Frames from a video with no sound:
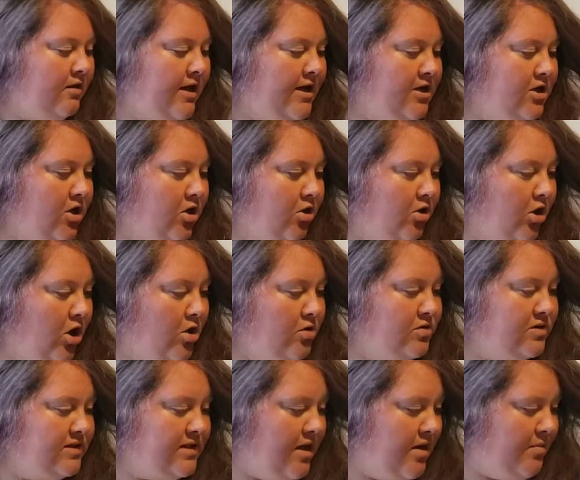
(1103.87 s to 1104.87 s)
Like
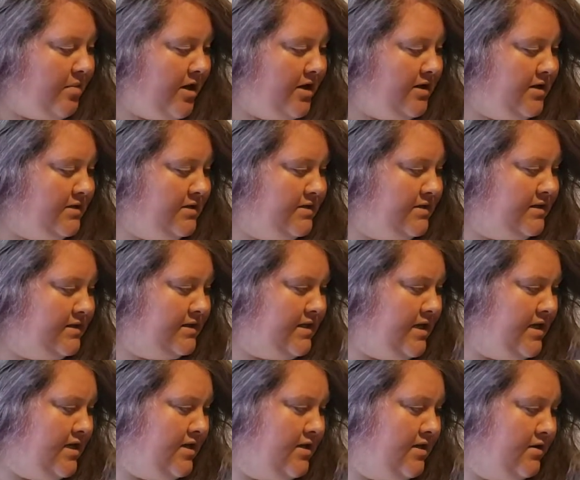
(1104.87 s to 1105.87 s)
close up, I can
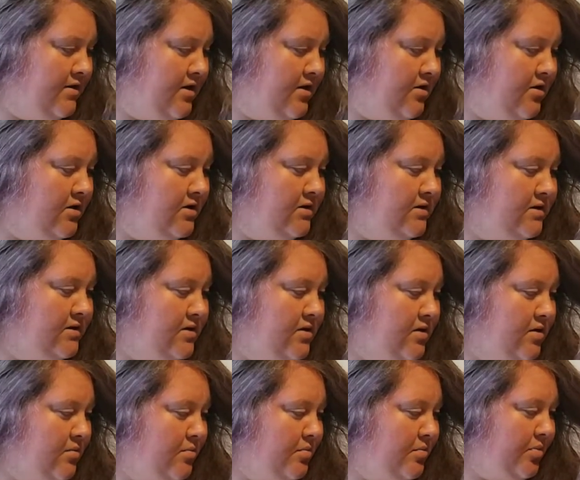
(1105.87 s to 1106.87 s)
see that there is
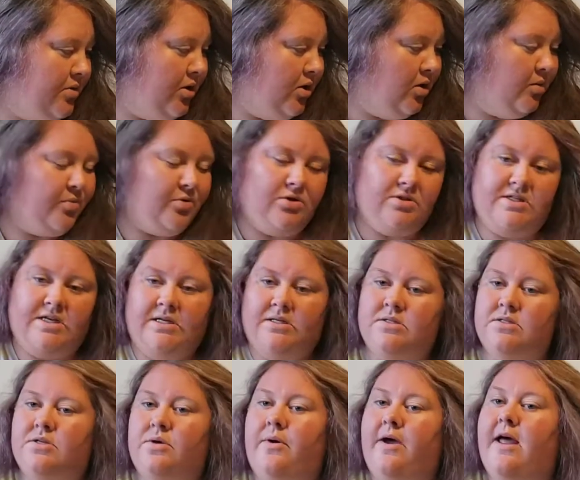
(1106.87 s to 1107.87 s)
purple
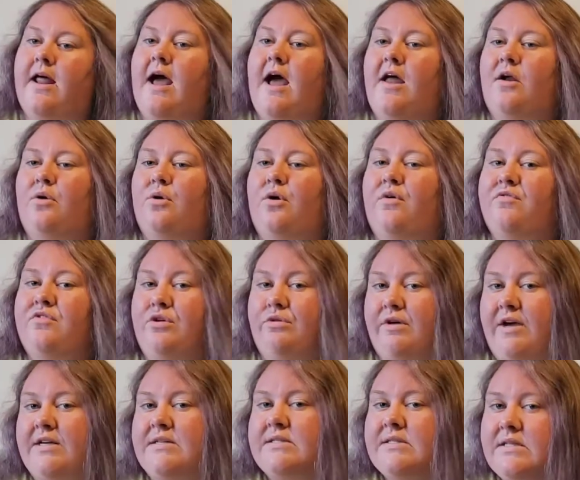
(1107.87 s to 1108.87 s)
tint to it. I don't know if you
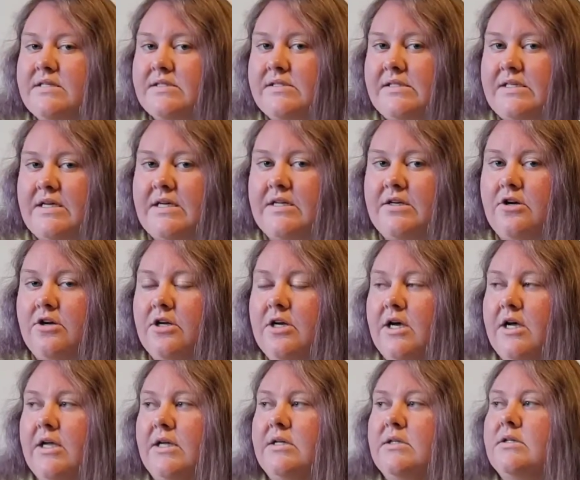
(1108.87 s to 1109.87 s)
guys can see it or
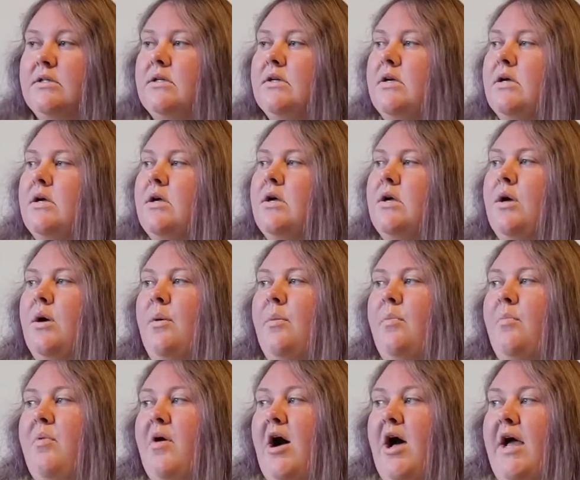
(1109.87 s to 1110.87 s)
not,
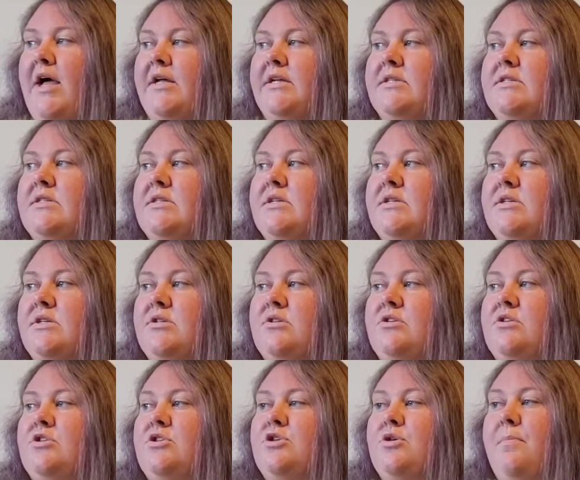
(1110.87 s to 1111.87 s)
but
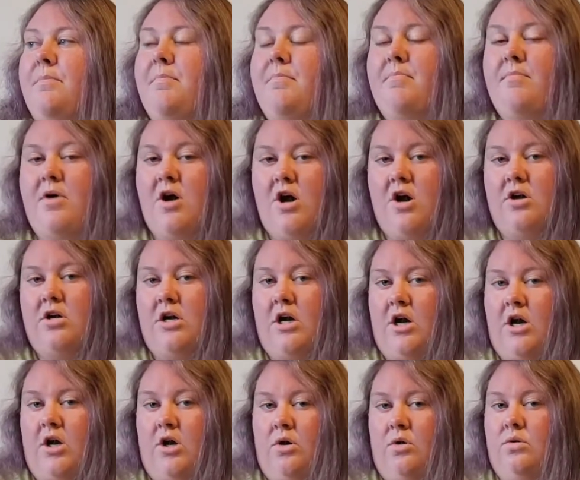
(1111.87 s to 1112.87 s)

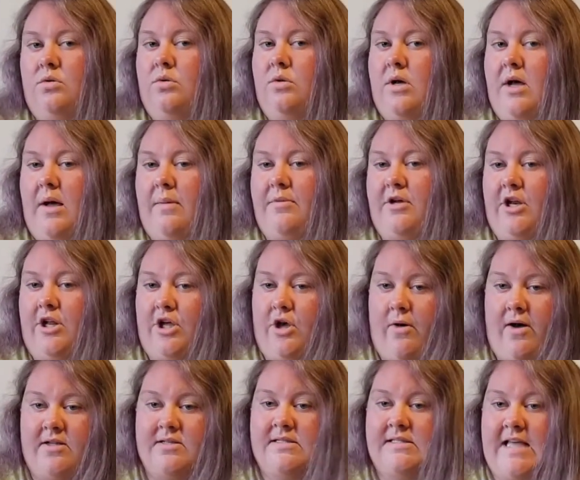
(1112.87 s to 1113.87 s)
tomorrow I'm gonna go
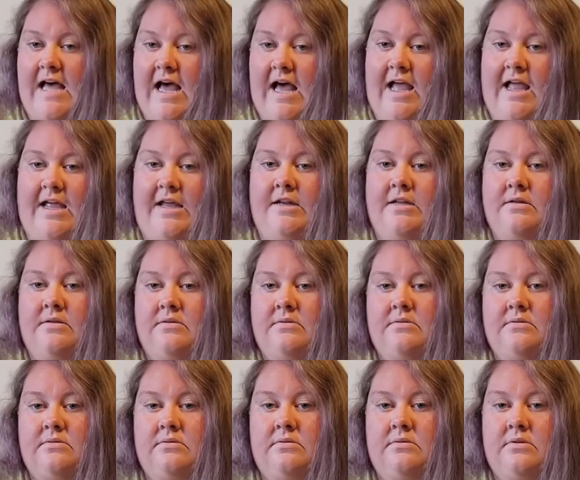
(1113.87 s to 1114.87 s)
outside
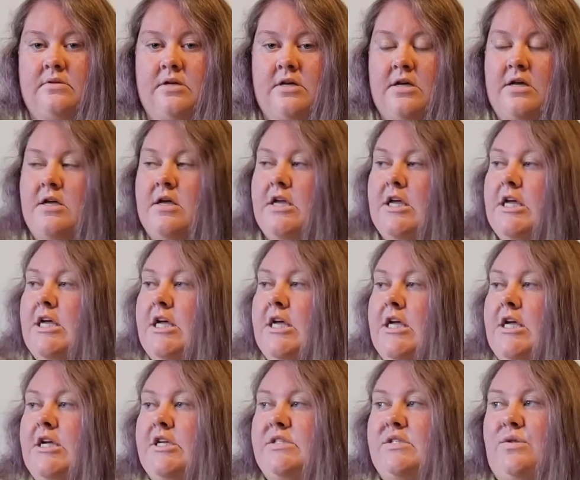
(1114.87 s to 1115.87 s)

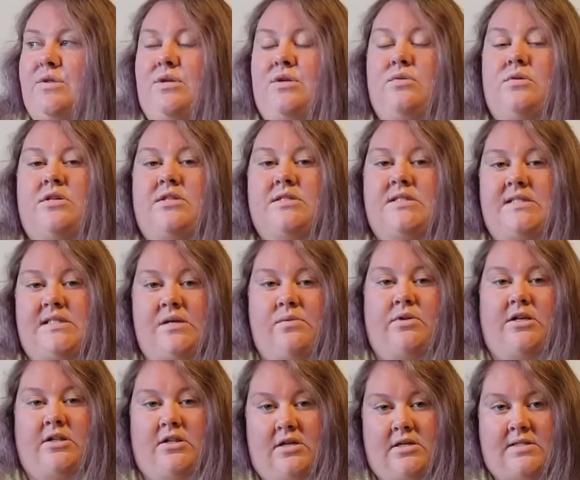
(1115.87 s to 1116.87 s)
so that you can see
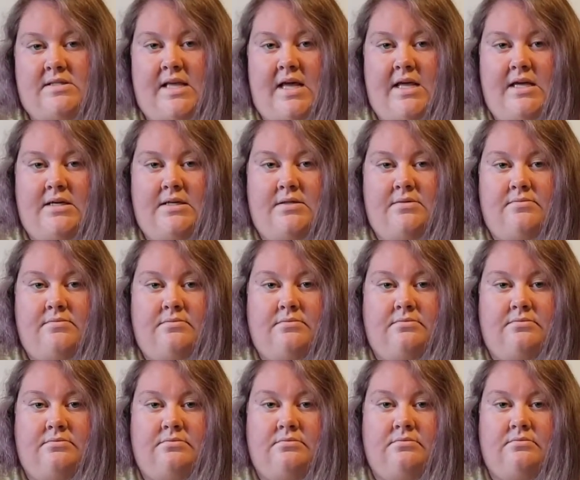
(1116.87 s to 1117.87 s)
what it looks like,
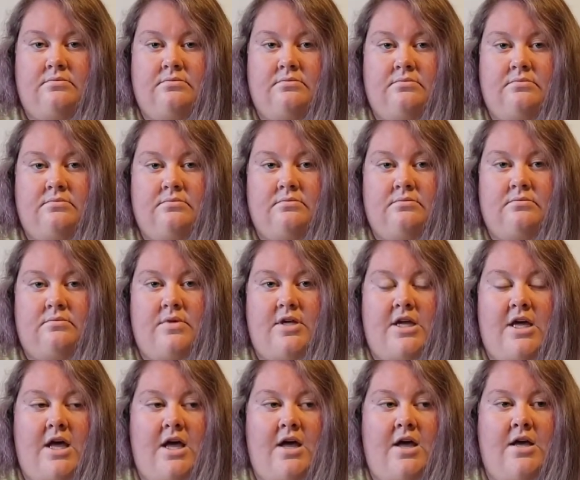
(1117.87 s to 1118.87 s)

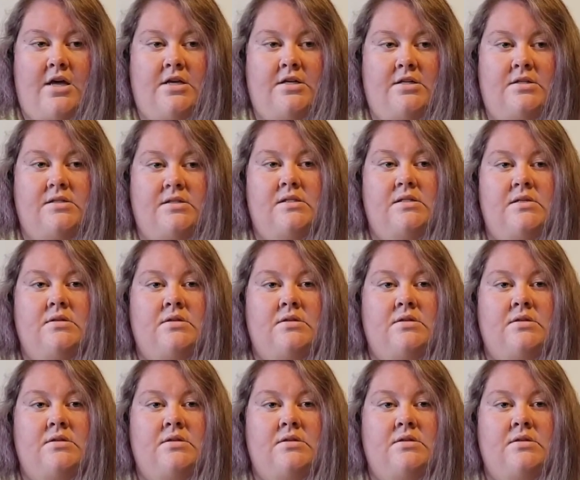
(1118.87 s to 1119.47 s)
because